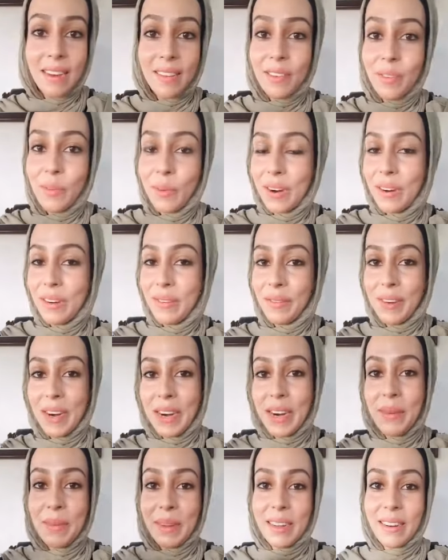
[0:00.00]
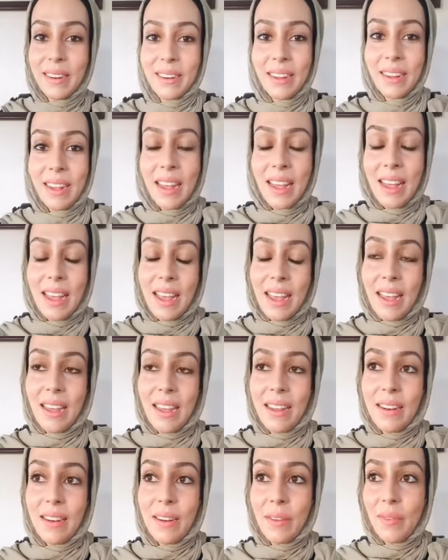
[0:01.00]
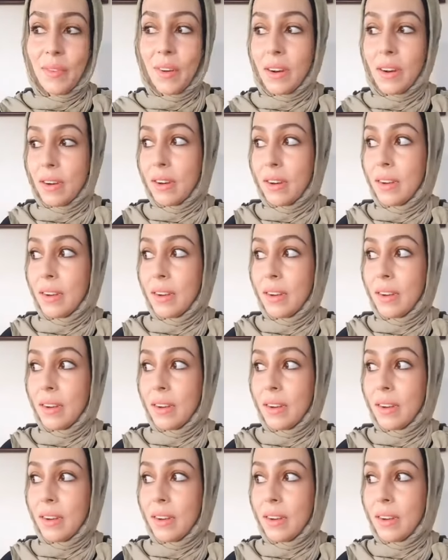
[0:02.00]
to our environment. And if our